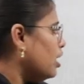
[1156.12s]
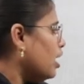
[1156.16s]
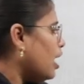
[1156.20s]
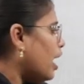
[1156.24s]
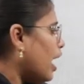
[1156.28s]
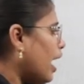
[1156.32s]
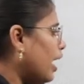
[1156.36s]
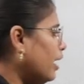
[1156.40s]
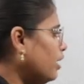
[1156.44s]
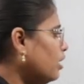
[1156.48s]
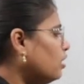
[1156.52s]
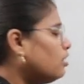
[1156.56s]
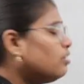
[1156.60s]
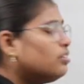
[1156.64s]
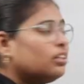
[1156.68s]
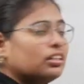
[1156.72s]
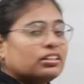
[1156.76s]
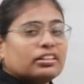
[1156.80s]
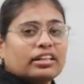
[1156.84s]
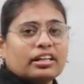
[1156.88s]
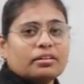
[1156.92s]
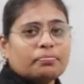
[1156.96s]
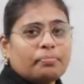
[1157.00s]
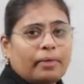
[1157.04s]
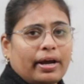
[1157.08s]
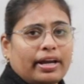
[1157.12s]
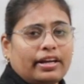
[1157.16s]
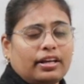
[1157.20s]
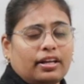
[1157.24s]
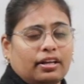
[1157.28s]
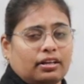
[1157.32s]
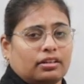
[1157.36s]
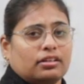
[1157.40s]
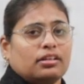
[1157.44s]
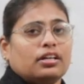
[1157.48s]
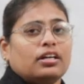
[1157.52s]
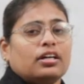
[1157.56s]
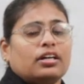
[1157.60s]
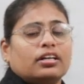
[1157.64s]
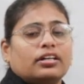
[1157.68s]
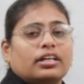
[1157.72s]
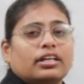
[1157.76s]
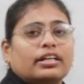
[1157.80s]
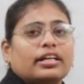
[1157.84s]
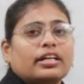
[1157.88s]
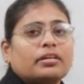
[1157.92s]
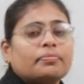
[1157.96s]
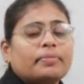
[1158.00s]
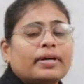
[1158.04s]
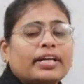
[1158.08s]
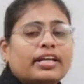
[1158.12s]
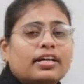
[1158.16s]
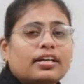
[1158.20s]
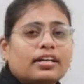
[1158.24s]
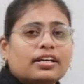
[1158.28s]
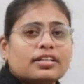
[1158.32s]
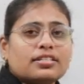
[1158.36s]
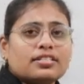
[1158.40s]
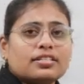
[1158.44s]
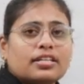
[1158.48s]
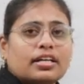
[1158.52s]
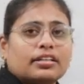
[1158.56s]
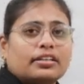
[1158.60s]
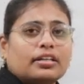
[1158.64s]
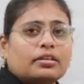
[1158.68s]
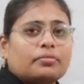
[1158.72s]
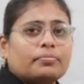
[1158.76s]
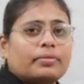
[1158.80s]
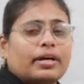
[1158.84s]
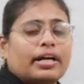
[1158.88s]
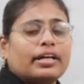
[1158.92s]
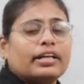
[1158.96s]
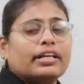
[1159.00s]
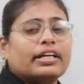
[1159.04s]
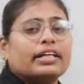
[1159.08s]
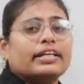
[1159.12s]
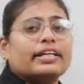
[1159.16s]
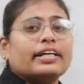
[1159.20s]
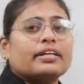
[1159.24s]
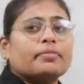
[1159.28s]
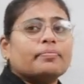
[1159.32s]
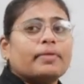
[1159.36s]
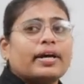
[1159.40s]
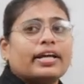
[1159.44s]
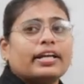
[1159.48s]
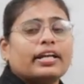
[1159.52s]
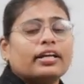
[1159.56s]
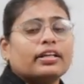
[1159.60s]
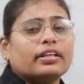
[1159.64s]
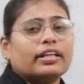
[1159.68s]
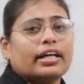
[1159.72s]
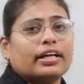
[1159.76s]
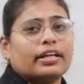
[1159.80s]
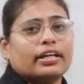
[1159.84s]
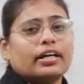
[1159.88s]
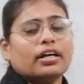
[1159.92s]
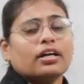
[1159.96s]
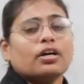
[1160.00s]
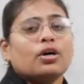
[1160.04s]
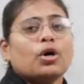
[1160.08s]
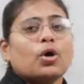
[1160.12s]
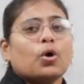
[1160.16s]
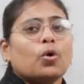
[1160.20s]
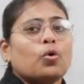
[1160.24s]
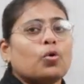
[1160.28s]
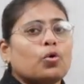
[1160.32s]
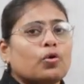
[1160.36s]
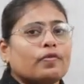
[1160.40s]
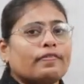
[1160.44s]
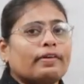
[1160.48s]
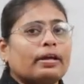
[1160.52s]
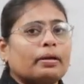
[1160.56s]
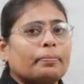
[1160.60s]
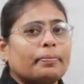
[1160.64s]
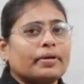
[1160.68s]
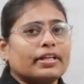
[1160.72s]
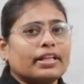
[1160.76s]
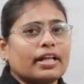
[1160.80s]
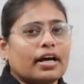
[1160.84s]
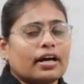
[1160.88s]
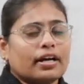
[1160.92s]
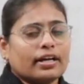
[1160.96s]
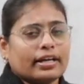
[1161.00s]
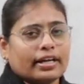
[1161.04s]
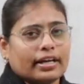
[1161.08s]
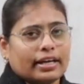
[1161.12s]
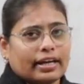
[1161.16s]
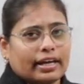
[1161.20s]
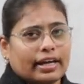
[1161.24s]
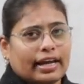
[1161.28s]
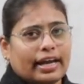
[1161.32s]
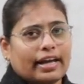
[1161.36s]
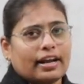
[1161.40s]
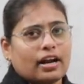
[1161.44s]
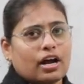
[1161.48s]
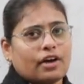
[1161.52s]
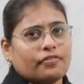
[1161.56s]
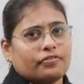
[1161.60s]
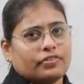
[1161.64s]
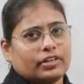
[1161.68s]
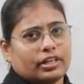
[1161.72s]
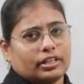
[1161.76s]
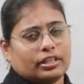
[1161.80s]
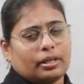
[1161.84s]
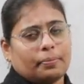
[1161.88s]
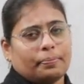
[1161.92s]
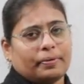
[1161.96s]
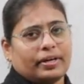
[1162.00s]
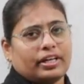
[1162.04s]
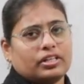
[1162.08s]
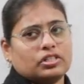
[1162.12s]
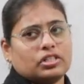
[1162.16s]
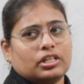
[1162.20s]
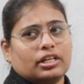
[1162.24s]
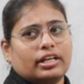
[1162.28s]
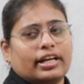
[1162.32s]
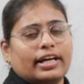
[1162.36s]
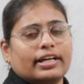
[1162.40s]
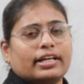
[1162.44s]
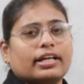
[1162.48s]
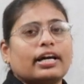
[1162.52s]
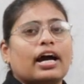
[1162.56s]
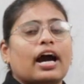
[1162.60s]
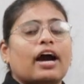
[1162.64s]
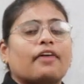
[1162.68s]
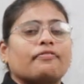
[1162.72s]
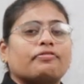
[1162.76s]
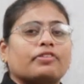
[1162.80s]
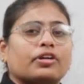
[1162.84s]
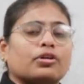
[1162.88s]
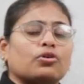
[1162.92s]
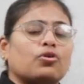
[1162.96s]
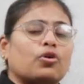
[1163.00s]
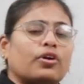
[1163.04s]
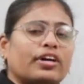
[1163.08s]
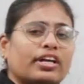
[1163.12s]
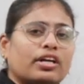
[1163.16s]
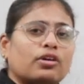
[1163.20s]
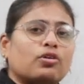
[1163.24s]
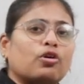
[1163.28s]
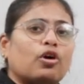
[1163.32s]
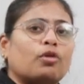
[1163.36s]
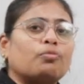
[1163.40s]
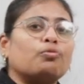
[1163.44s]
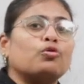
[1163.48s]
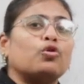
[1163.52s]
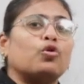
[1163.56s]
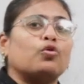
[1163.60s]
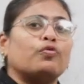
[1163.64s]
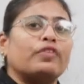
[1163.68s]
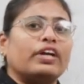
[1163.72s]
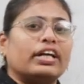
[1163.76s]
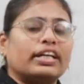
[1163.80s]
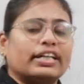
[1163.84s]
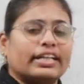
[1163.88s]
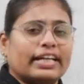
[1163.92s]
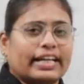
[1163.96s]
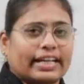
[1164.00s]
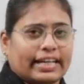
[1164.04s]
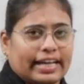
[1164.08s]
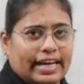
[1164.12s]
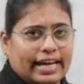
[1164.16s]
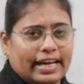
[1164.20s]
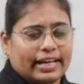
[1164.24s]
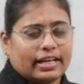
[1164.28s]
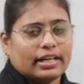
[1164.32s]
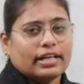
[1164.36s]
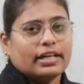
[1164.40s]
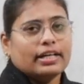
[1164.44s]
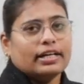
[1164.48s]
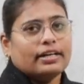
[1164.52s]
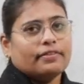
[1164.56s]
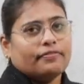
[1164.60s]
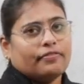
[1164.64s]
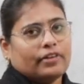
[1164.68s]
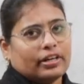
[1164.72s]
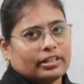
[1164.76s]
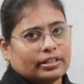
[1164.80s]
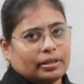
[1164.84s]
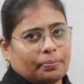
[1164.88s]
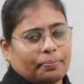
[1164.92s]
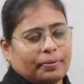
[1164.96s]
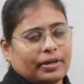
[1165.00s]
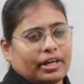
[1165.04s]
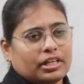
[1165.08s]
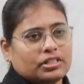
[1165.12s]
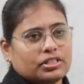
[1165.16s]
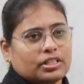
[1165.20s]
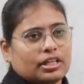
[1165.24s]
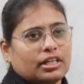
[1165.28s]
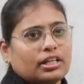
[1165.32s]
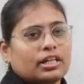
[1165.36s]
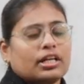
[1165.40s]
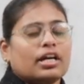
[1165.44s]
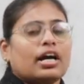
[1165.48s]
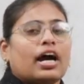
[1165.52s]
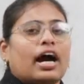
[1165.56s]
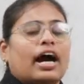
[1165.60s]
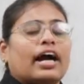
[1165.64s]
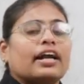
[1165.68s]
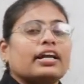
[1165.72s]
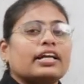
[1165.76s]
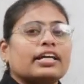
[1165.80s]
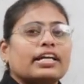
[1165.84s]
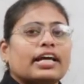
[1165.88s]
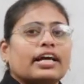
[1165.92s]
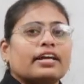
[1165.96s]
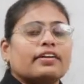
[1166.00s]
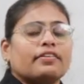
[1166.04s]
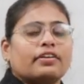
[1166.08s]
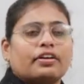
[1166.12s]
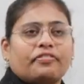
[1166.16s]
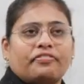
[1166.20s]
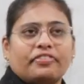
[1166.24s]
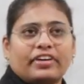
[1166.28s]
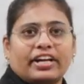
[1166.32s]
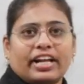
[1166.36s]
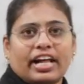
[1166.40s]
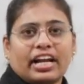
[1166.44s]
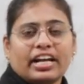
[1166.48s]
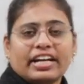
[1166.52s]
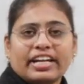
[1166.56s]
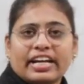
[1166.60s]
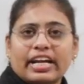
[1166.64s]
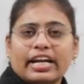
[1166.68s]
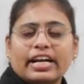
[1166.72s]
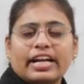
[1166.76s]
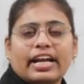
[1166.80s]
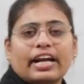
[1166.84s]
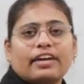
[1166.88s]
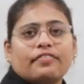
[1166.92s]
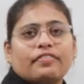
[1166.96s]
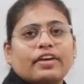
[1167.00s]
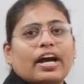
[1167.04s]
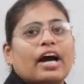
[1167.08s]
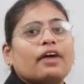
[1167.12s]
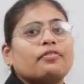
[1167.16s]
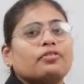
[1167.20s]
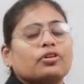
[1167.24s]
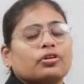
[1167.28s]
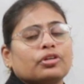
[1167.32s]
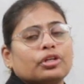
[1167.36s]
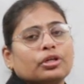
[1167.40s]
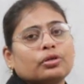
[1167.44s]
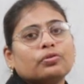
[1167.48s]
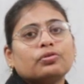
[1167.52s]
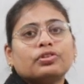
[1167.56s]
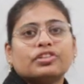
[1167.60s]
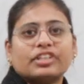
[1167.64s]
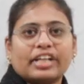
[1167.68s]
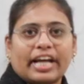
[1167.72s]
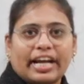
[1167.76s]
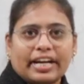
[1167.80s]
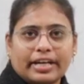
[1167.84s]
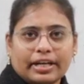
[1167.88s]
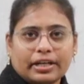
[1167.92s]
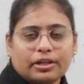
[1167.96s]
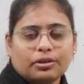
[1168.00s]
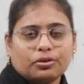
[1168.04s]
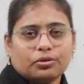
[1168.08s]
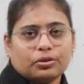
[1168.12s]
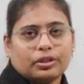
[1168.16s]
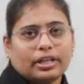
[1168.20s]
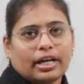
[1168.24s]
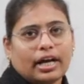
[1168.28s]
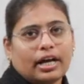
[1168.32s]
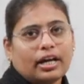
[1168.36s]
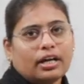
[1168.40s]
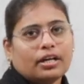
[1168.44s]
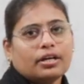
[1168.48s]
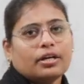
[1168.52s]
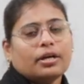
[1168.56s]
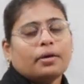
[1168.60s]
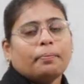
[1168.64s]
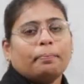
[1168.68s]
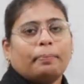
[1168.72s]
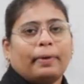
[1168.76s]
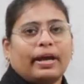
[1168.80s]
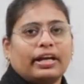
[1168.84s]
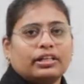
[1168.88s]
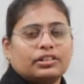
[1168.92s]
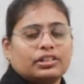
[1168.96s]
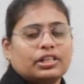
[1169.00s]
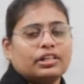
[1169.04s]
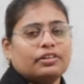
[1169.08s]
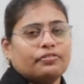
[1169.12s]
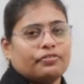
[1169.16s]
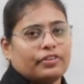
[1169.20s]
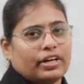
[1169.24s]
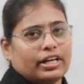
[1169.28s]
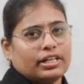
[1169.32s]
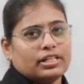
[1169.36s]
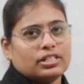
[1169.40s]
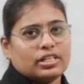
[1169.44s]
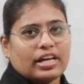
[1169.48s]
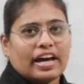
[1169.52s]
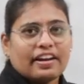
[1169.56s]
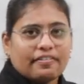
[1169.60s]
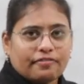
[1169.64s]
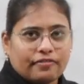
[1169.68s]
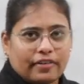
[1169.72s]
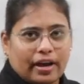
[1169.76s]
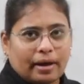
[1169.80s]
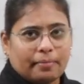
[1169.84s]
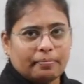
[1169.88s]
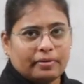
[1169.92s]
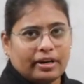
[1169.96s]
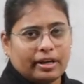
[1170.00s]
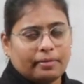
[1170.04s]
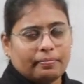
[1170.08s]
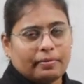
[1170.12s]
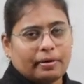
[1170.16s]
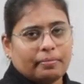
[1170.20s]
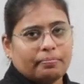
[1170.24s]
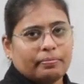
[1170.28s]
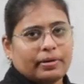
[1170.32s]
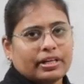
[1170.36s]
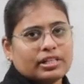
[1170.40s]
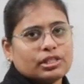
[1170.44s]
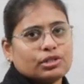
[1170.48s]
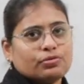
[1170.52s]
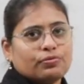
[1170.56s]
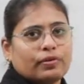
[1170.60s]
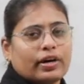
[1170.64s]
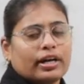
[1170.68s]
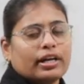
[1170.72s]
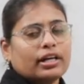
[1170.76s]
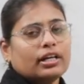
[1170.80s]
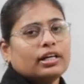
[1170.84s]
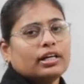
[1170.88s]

And determining is nothing but determining that who will be the care after the patient, like after going home who will take care for the patient. And here if it all needed, we have to give training to the patient friends or family members for